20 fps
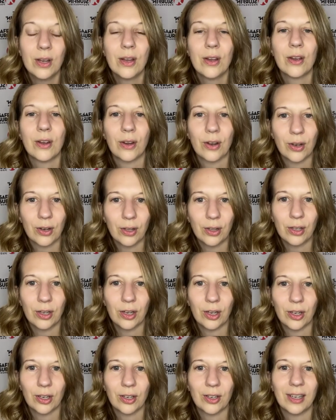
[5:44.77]

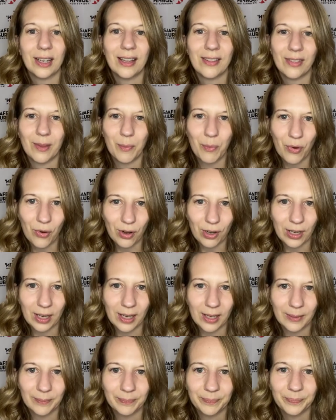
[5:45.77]
earlier in the
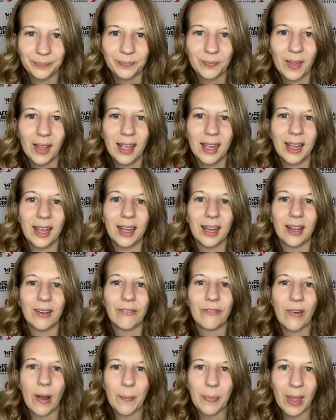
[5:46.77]
morning.
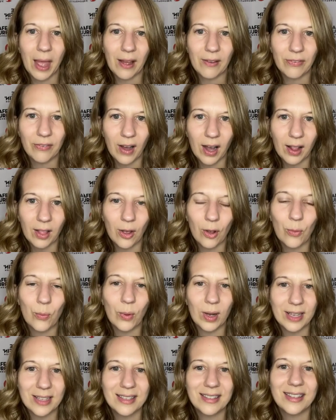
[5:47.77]
And from that follow
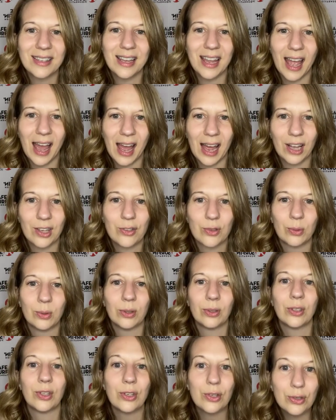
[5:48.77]
was the
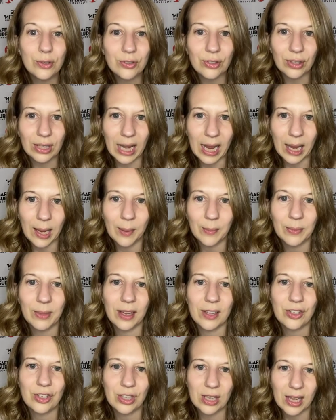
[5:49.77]
actual username
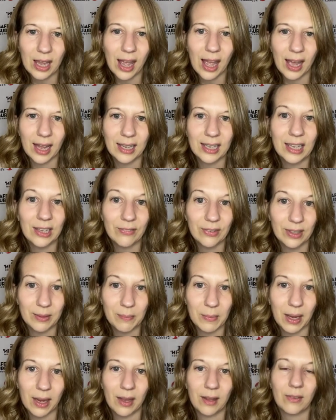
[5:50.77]
that she had
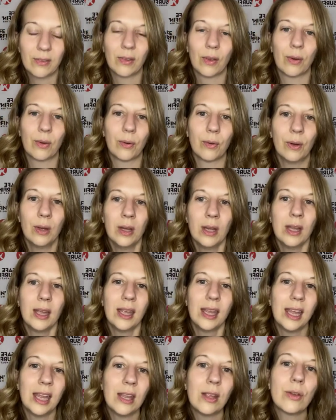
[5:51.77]
given me. So
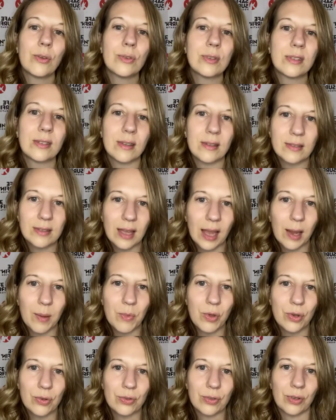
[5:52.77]
he used the same
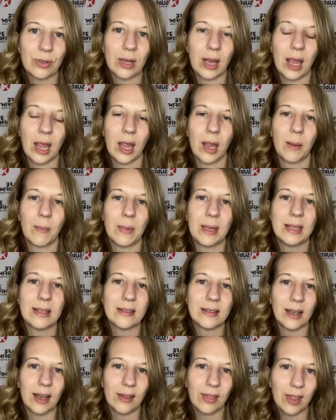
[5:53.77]
username
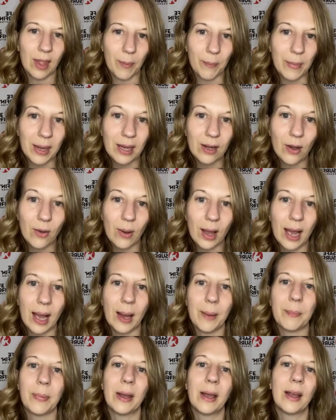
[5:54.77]
inside the Amino
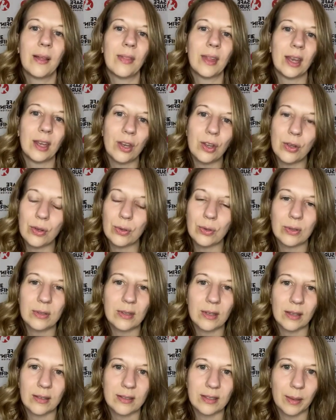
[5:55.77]
app and then
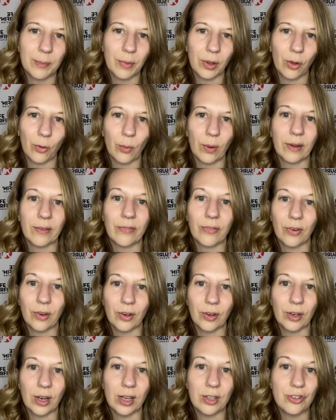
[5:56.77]
used a similar one
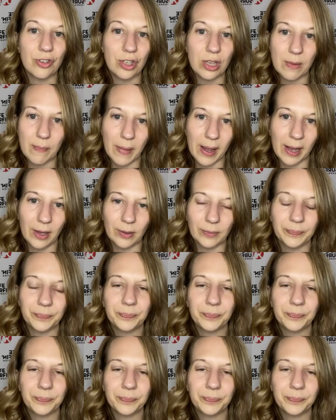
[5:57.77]
for a Gmail.